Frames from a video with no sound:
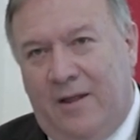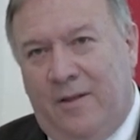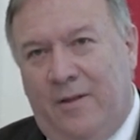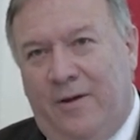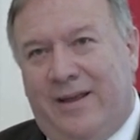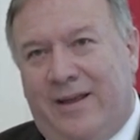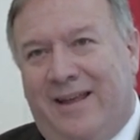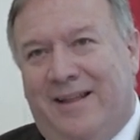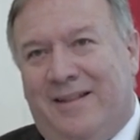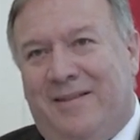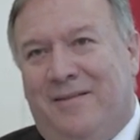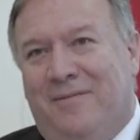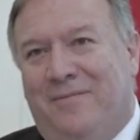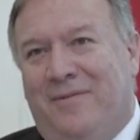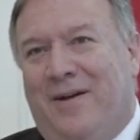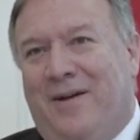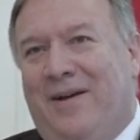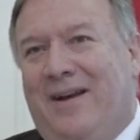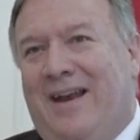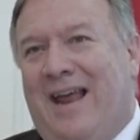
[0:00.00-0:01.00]
Look, it's
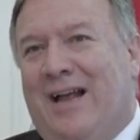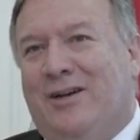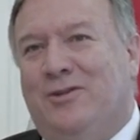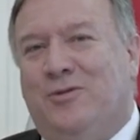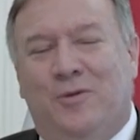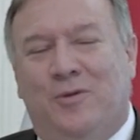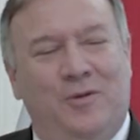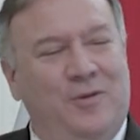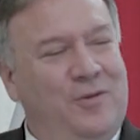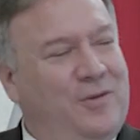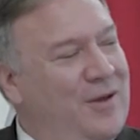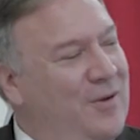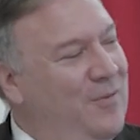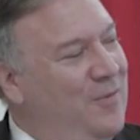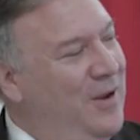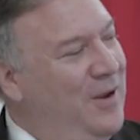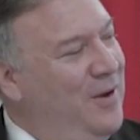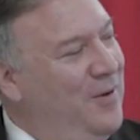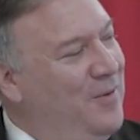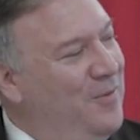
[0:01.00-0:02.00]
very natural that
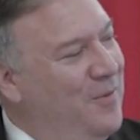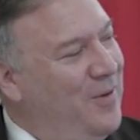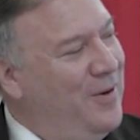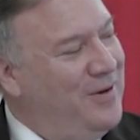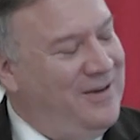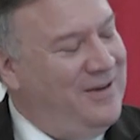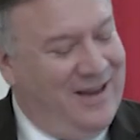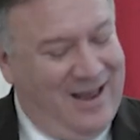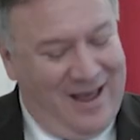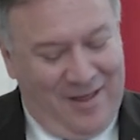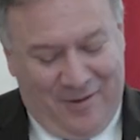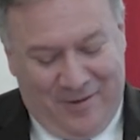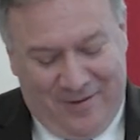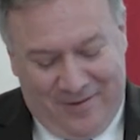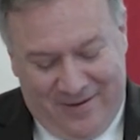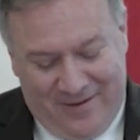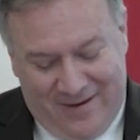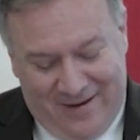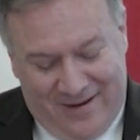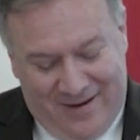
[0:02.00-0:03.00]
we work together.
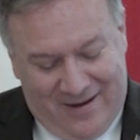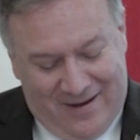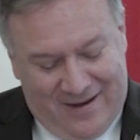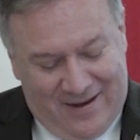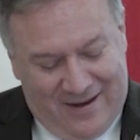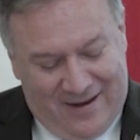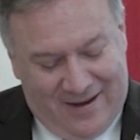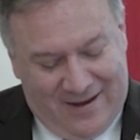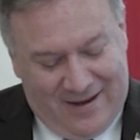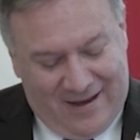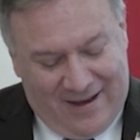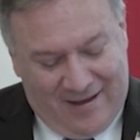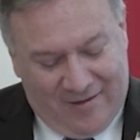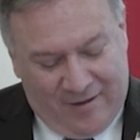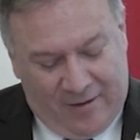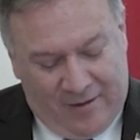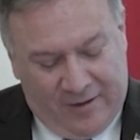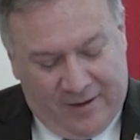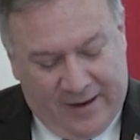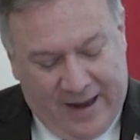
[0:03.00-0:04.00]
Uh, as
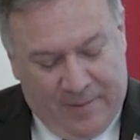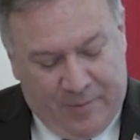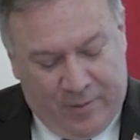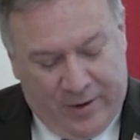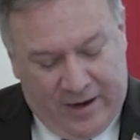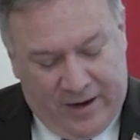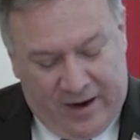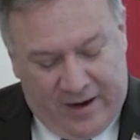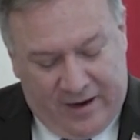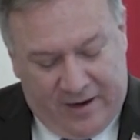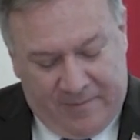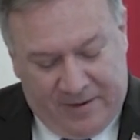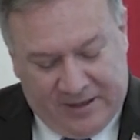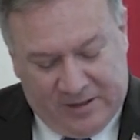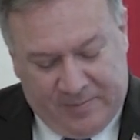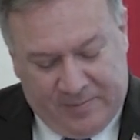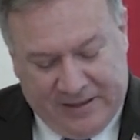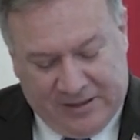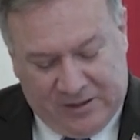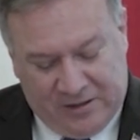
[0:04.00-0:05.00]
I'll elaborate on in my
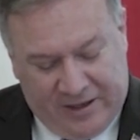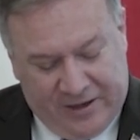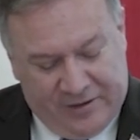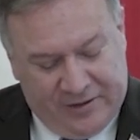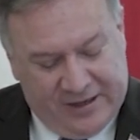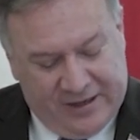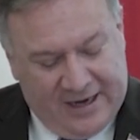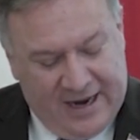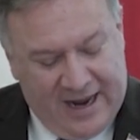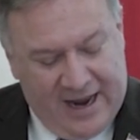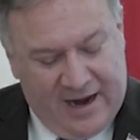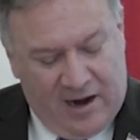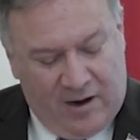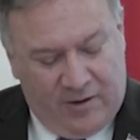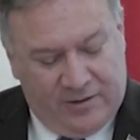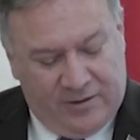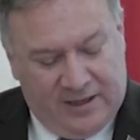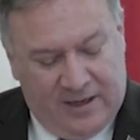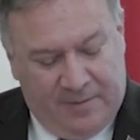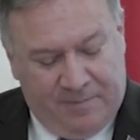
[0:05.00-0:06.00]
speech later today,
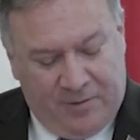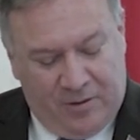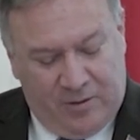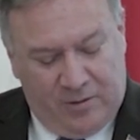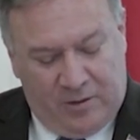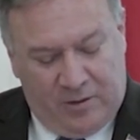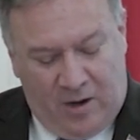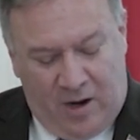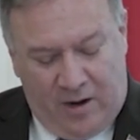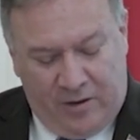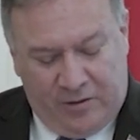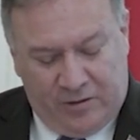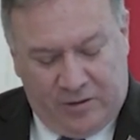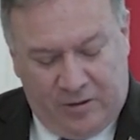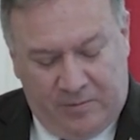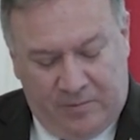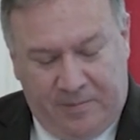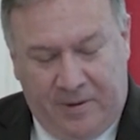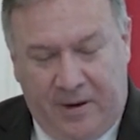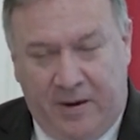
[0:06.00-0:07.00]
our deeper, longer
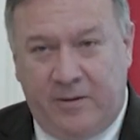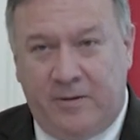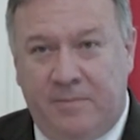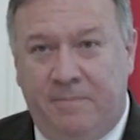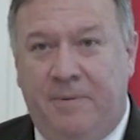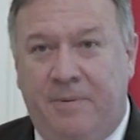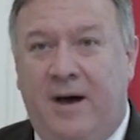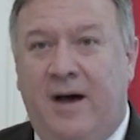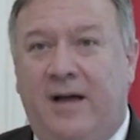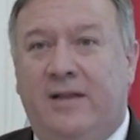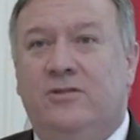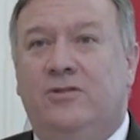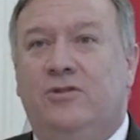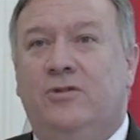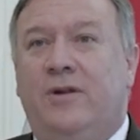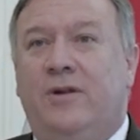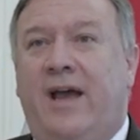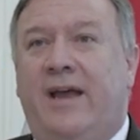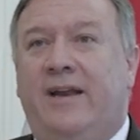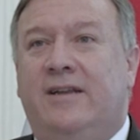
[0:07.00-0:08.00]
term bonds
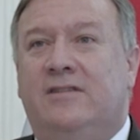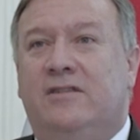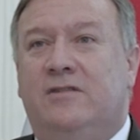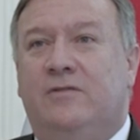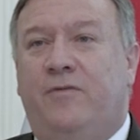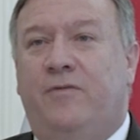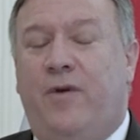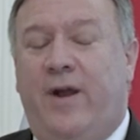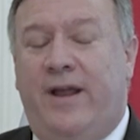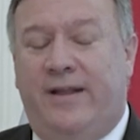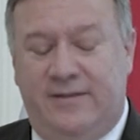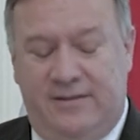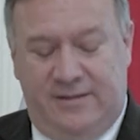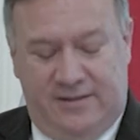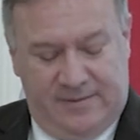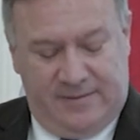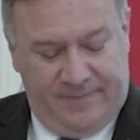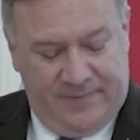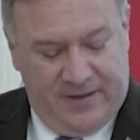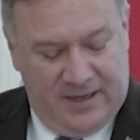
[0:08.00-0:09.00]
unite us as
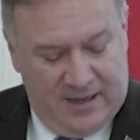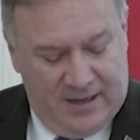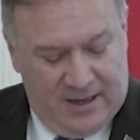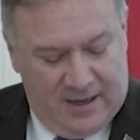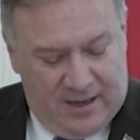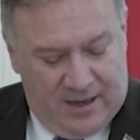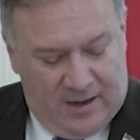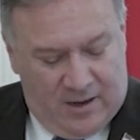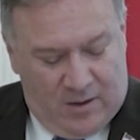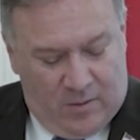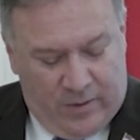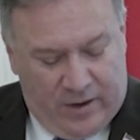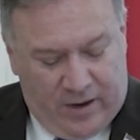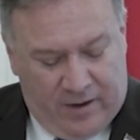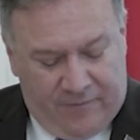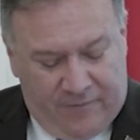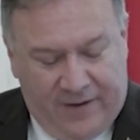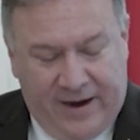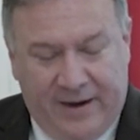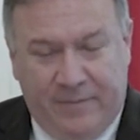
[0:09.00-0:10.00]
friends. We
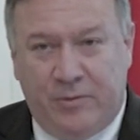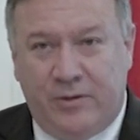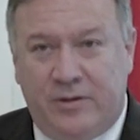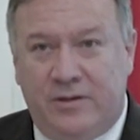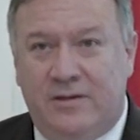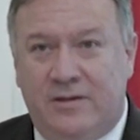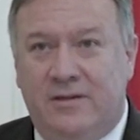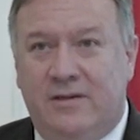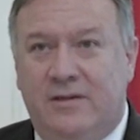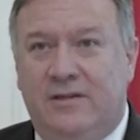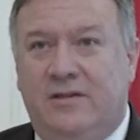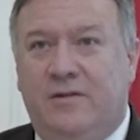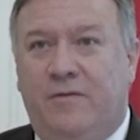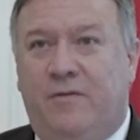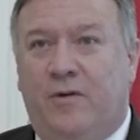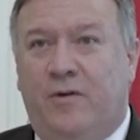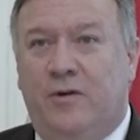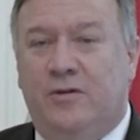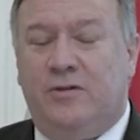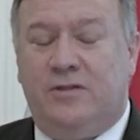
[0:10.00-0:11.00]
are vibrant,
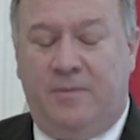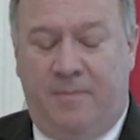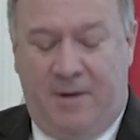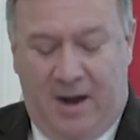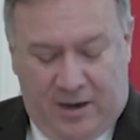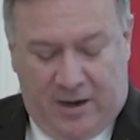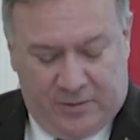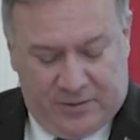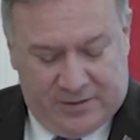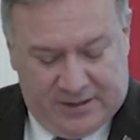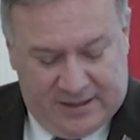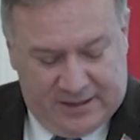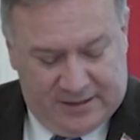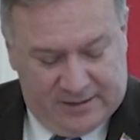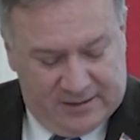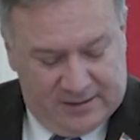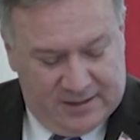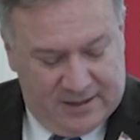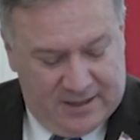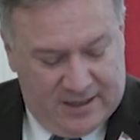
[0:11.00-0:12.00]
diverse
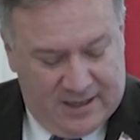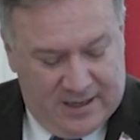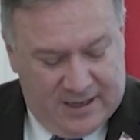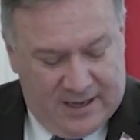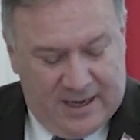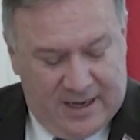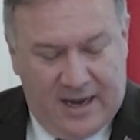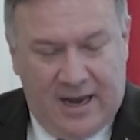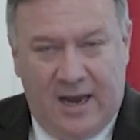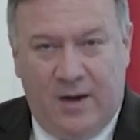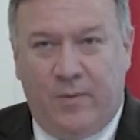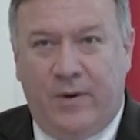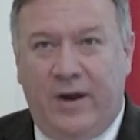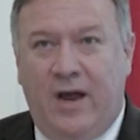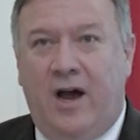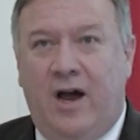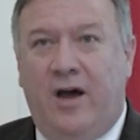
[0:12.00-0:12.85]
democracies, and we